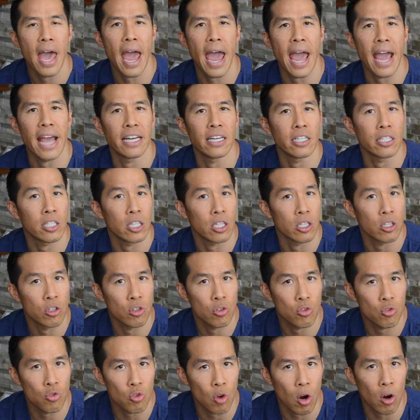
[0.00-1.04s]
and it's a
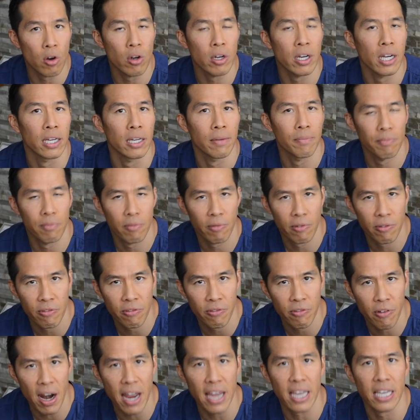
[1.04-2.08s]
stronger
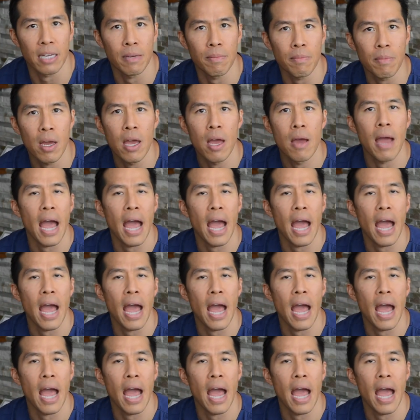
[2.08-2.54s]
frame,